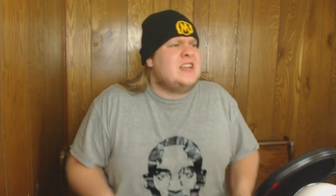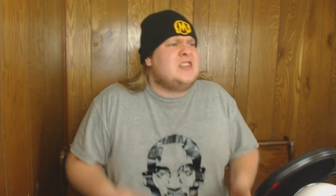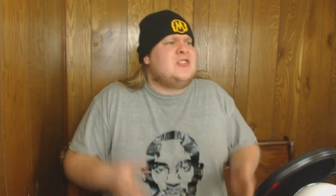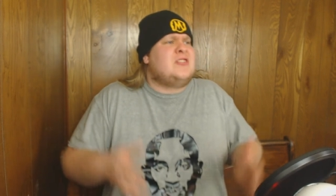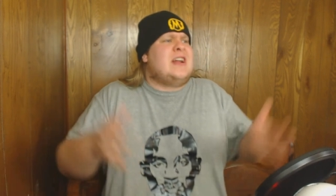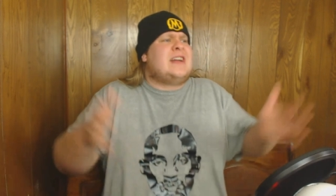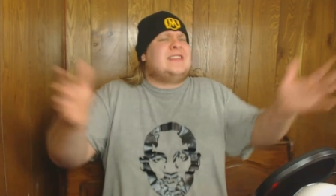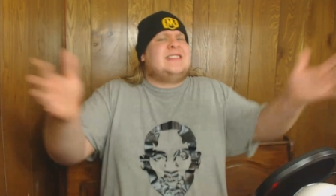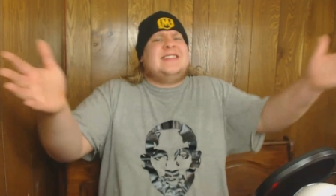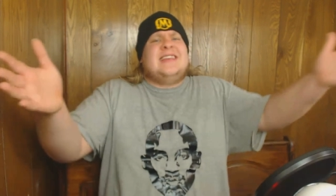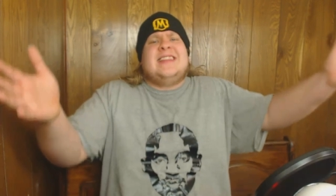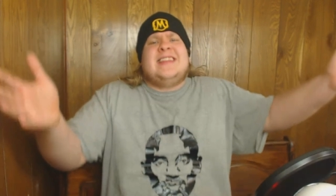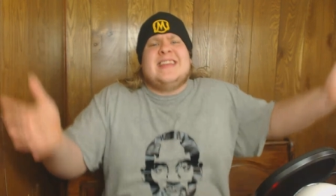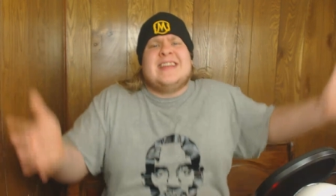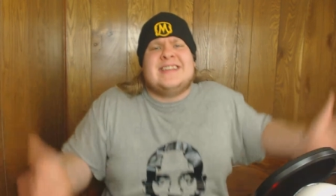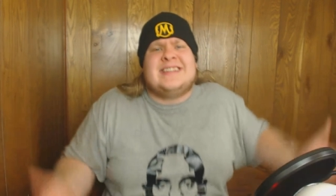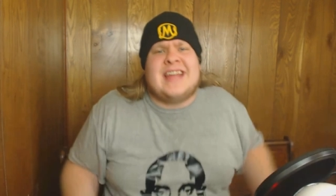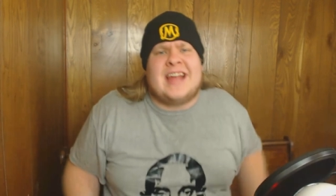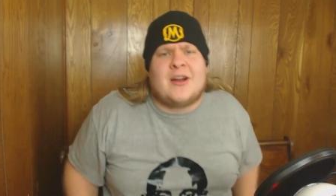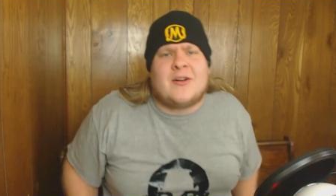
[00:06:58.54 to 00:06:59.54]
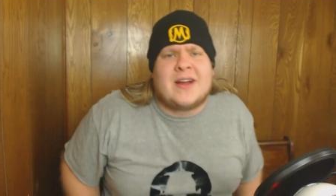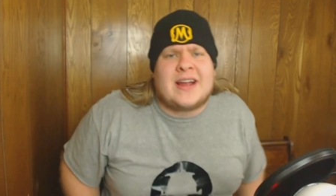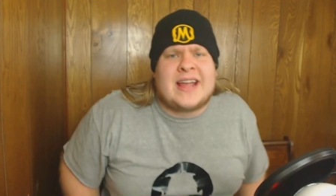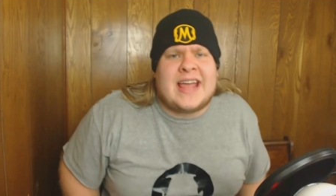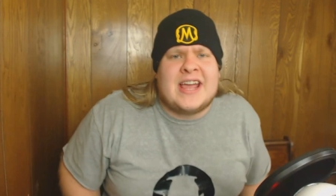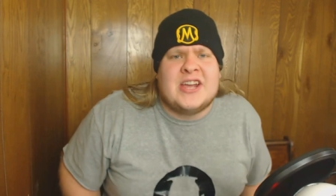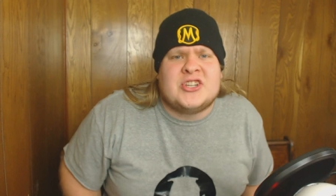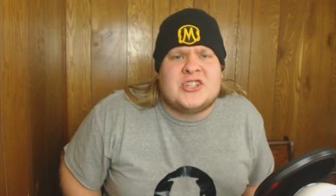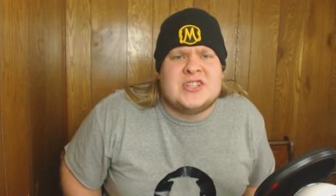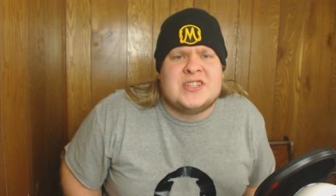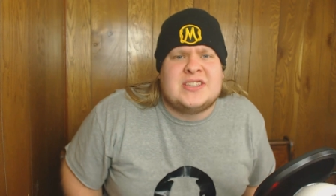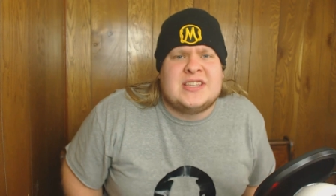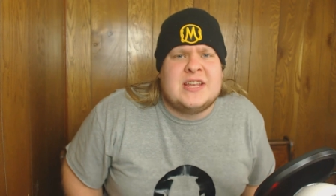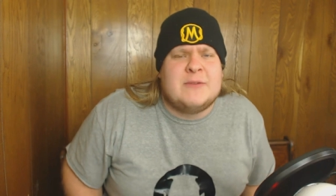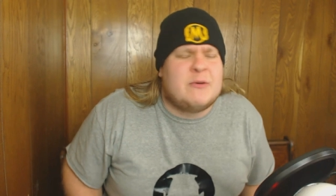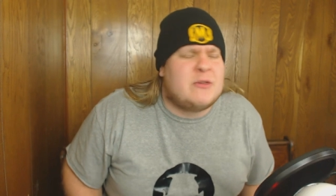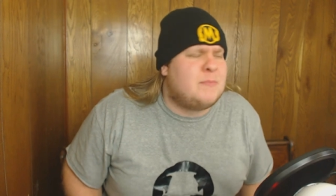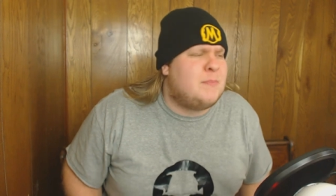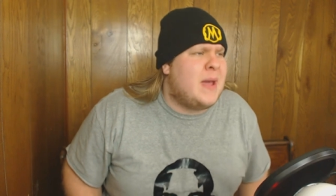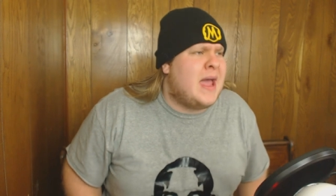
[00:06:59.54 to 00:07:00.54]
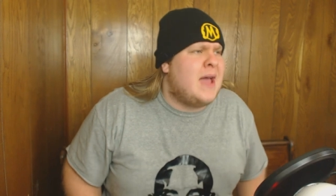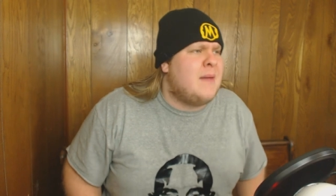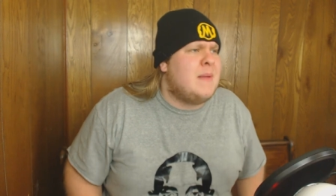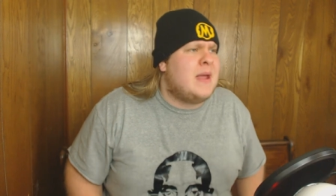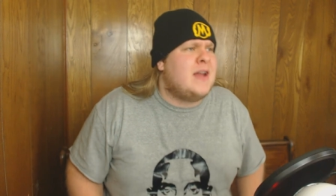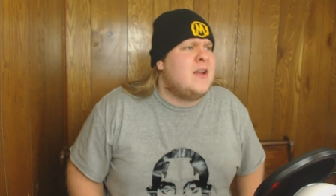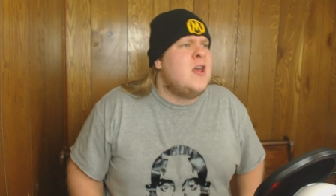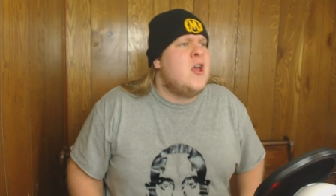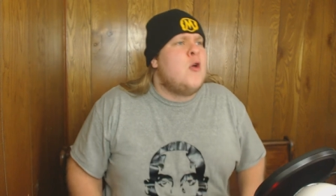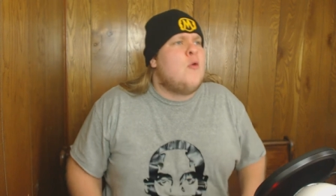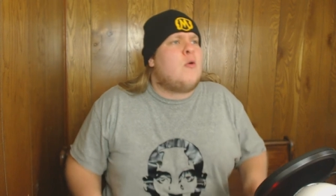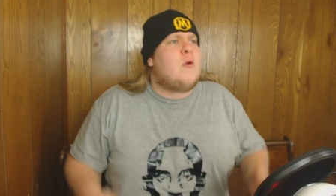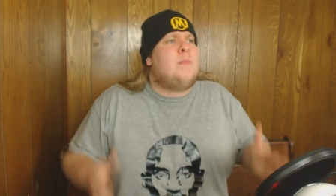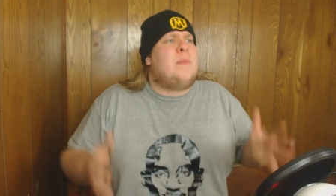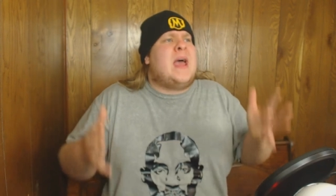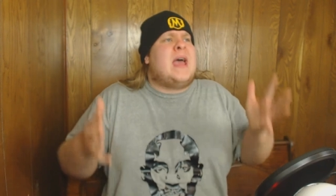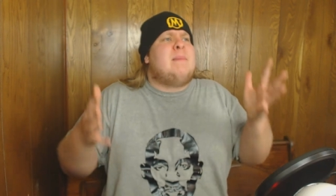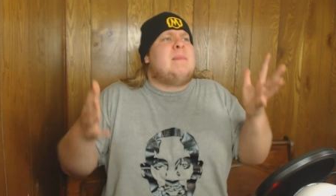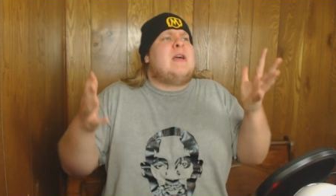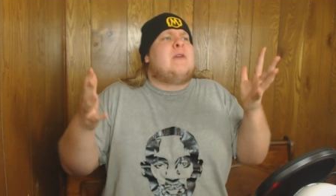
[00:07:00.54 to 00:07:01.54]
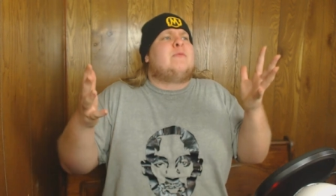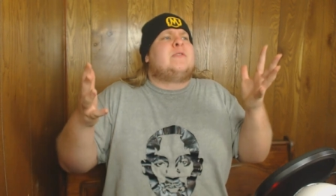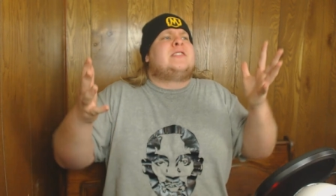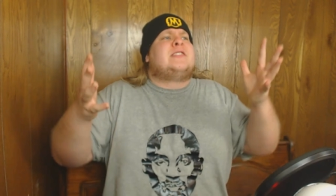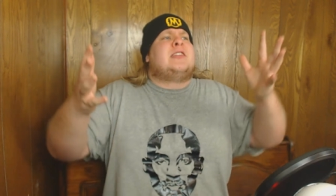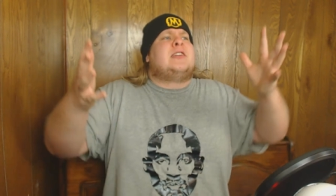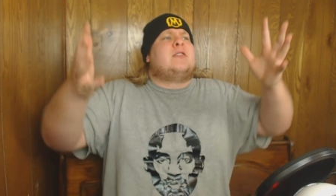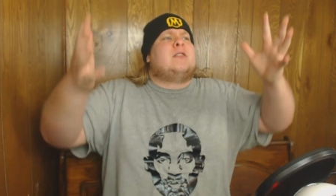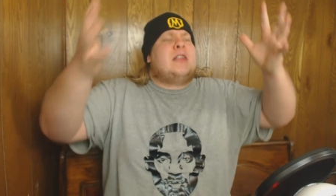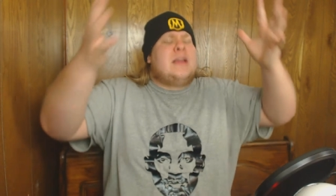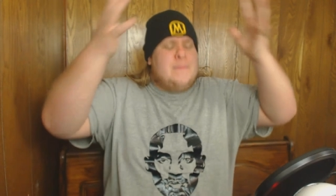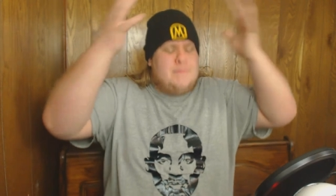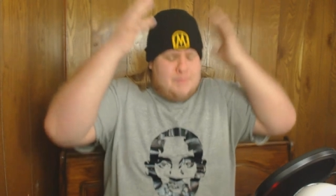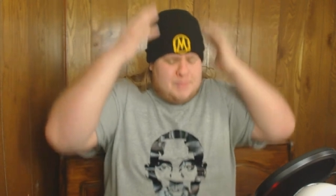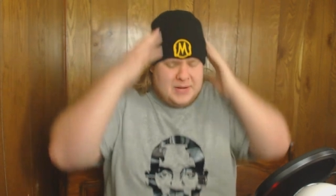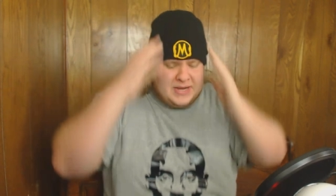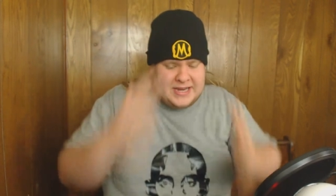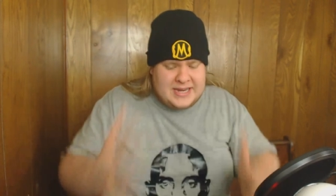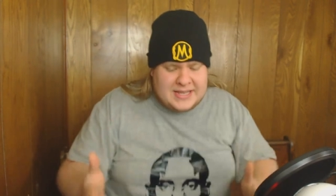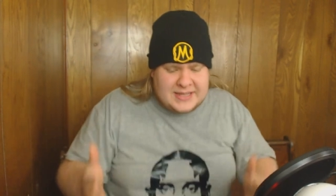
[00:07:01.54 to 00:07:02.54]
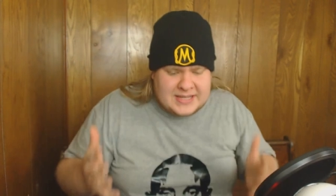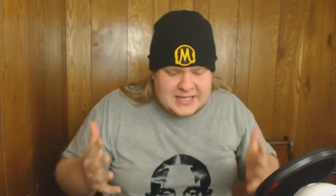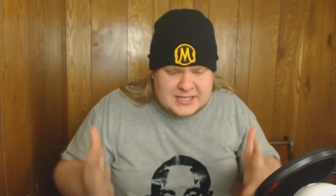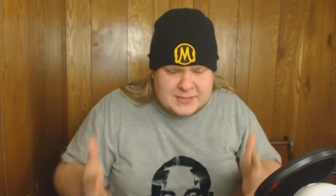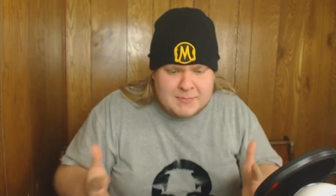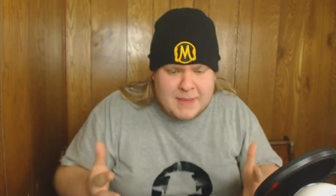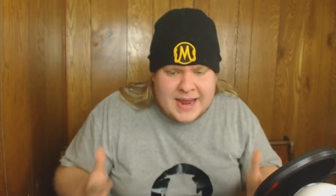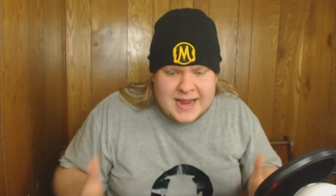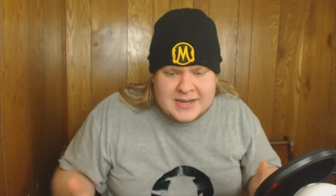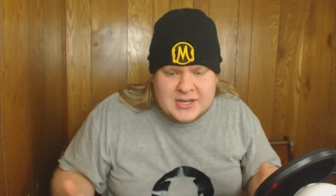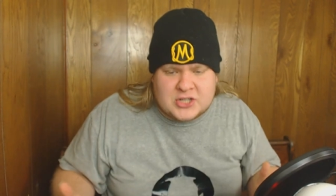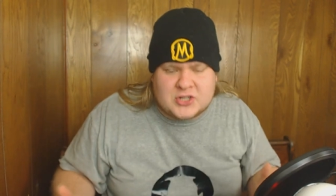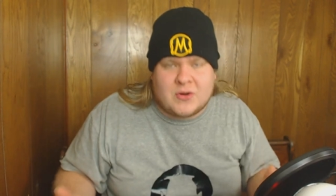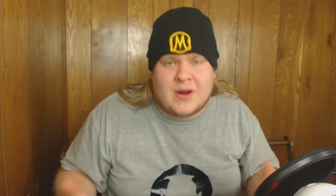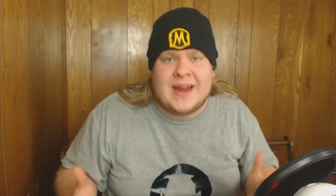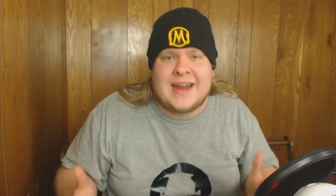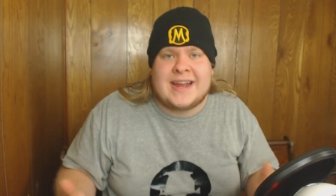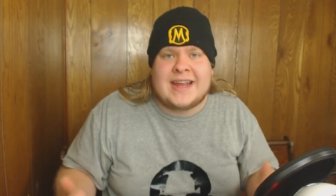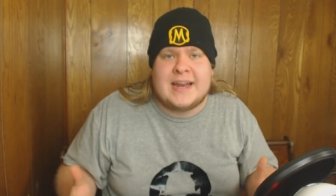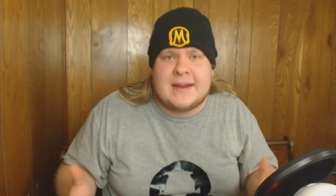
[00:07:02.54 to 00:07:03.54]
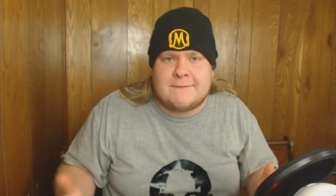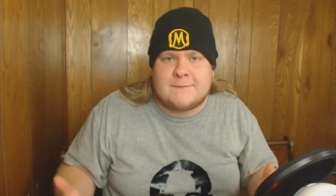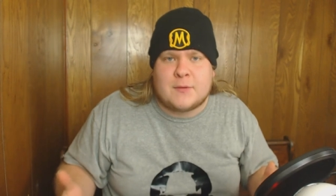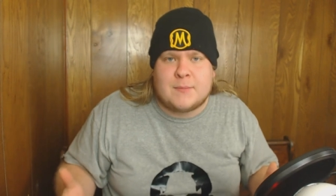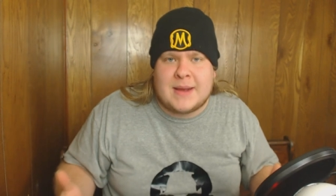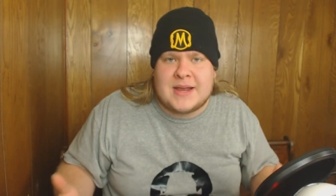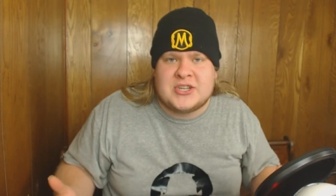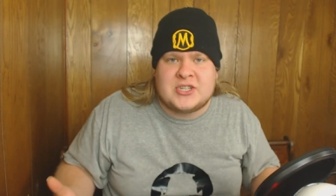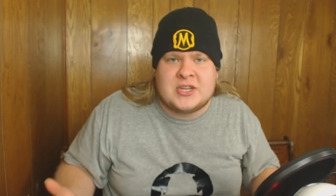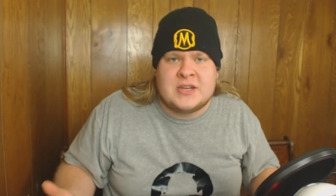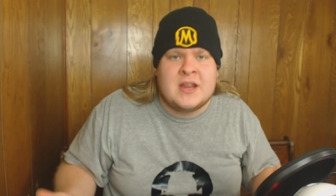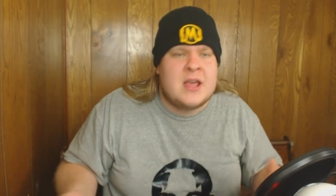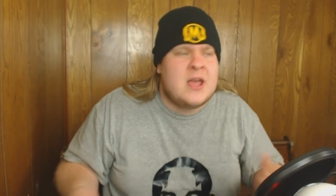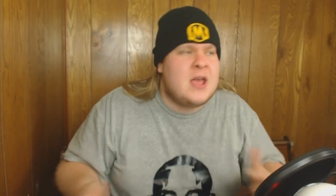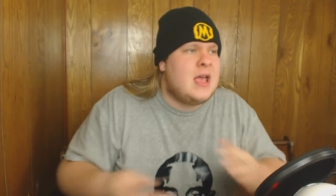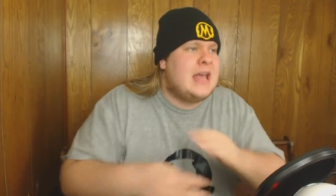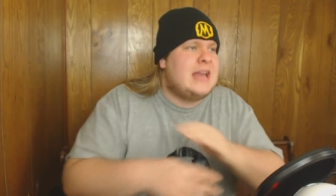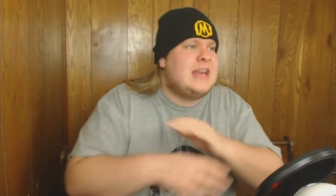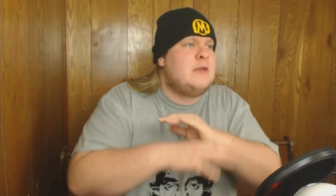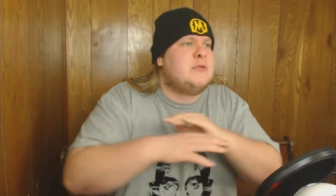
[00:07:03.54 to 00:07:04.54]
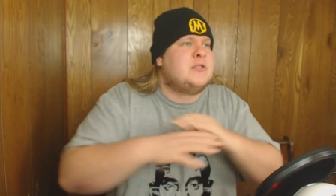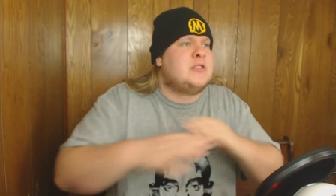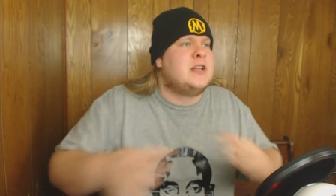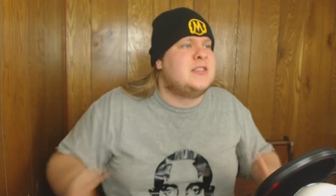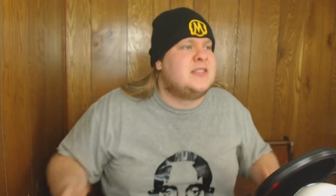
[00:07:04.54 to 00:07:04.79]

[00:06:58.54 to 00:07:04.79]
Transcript: Did you not see the interrogation scene with Batman where Batman was literally beating this man to try and get information and he was